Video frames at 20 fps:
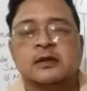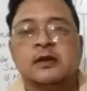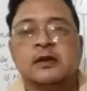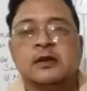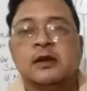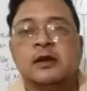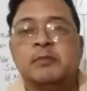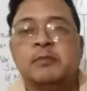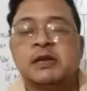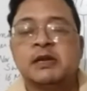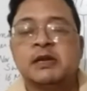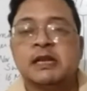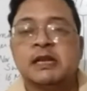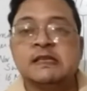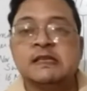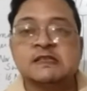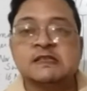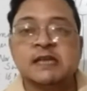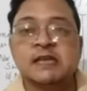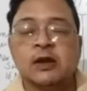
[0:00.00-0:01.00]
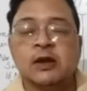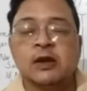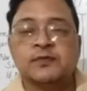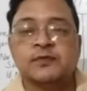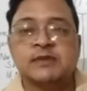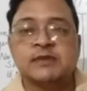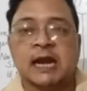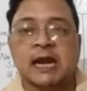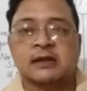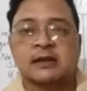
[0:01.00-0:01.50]
But instead of
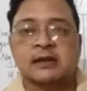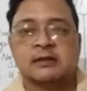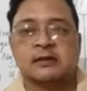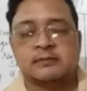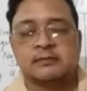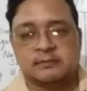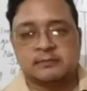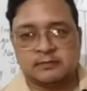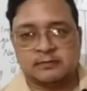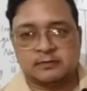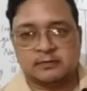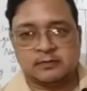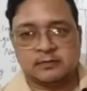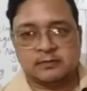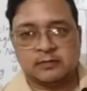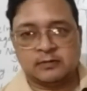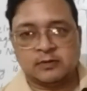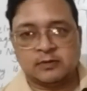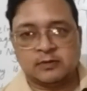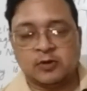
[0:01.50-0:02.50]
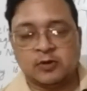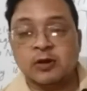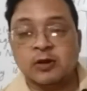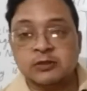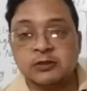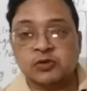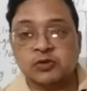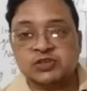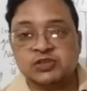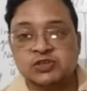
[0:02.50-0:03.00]
that,
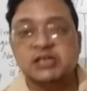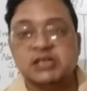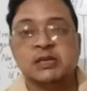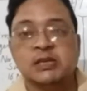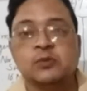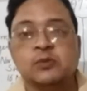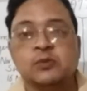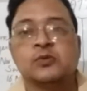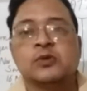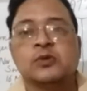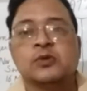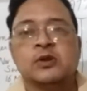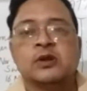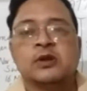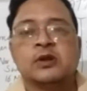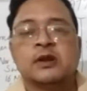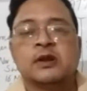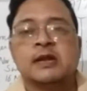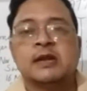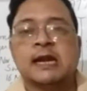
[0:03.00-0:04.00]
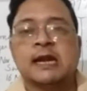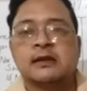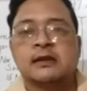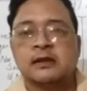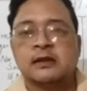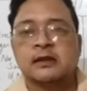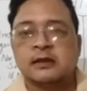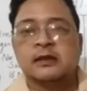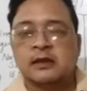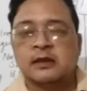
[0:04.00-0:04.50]
although she knew
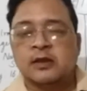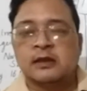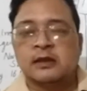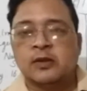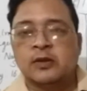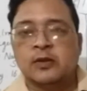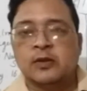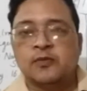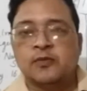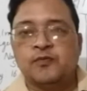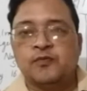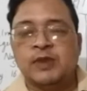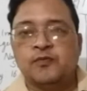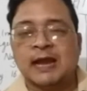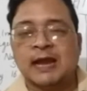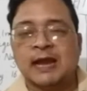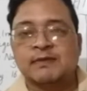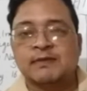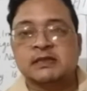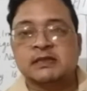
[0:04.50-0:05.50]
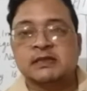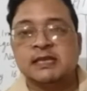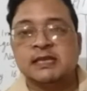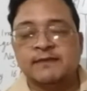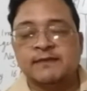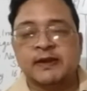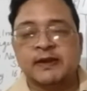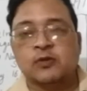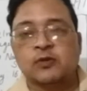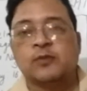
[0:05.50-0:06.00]
that we have a thief
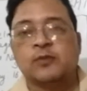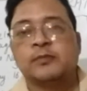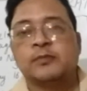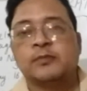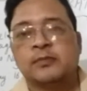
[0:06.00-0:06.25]
at home,